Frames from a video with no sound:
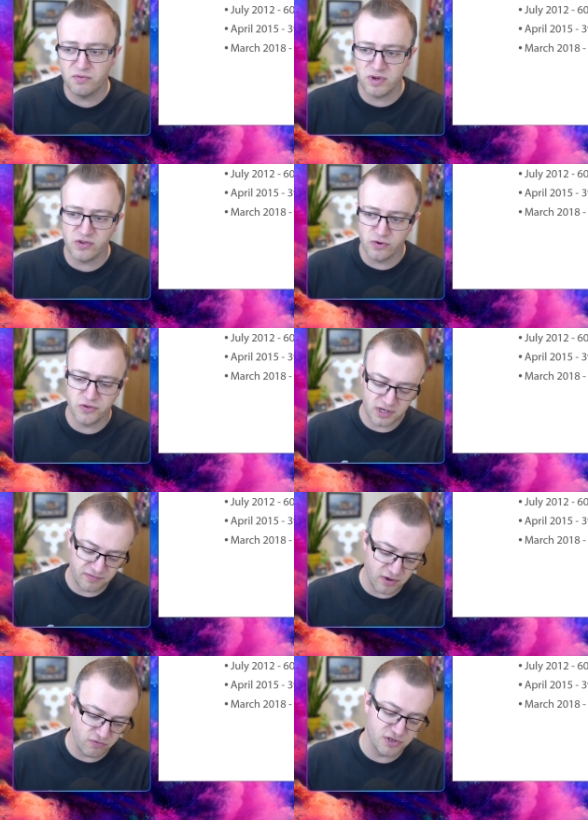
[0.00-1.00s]
We saw
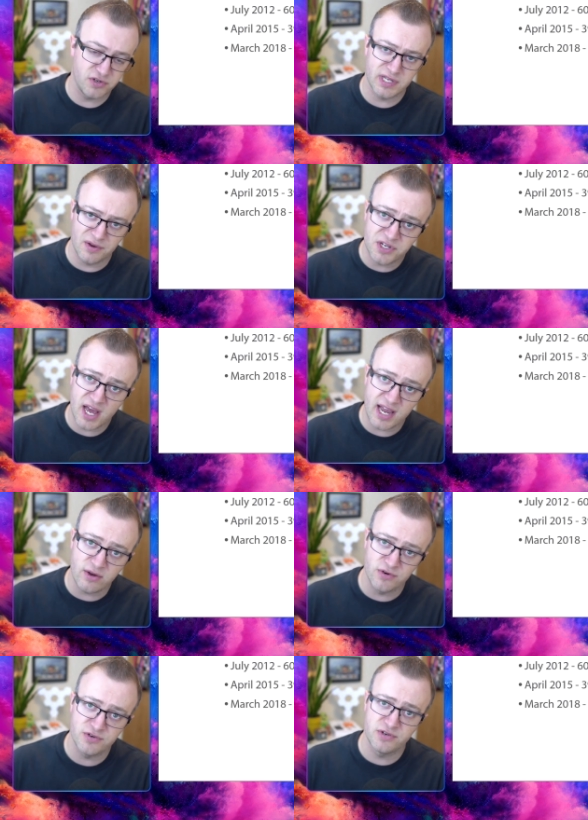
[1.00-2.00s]
certificates reduced down to
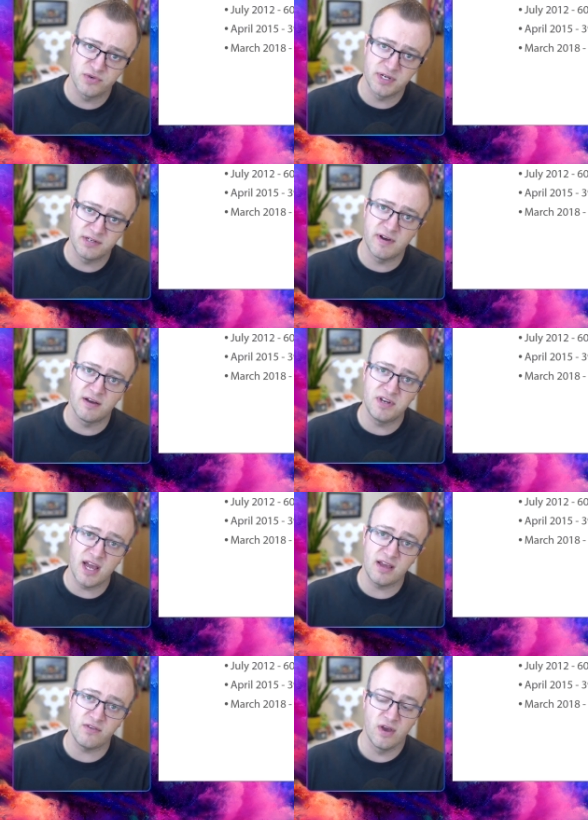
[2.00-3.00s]
825
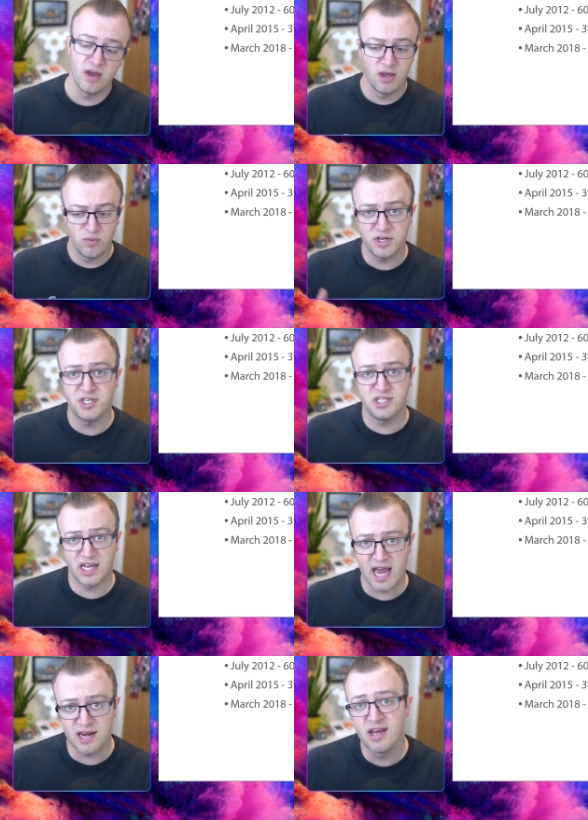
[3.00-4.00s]
days, which is,
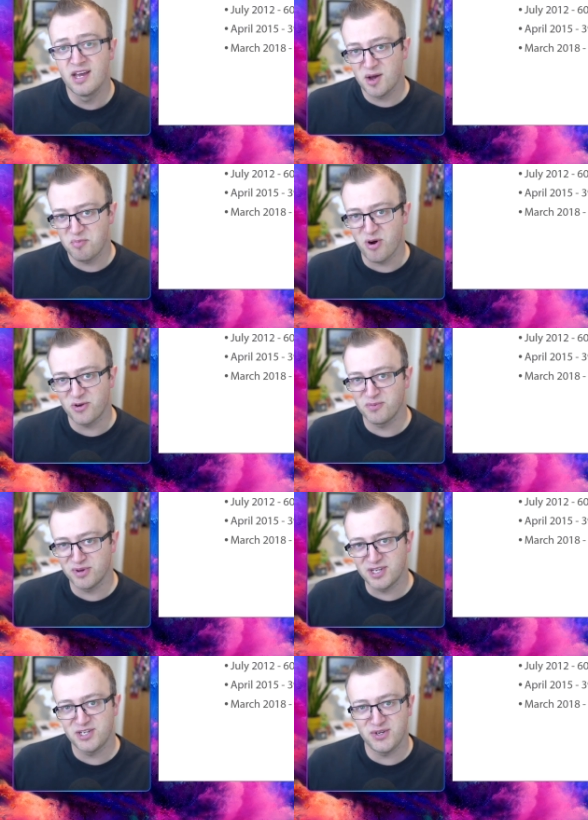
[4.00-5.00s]
again,
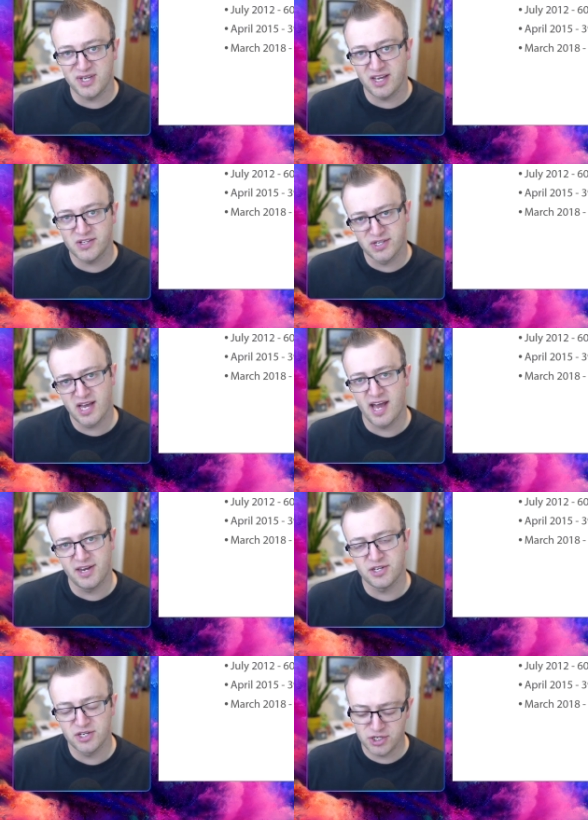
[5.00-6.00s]
approximately 2 years and
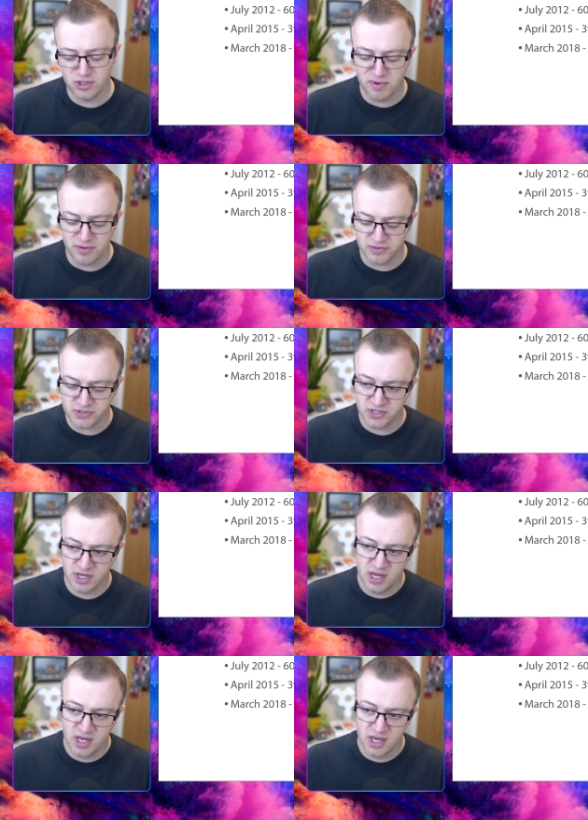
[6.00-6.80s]
2 months.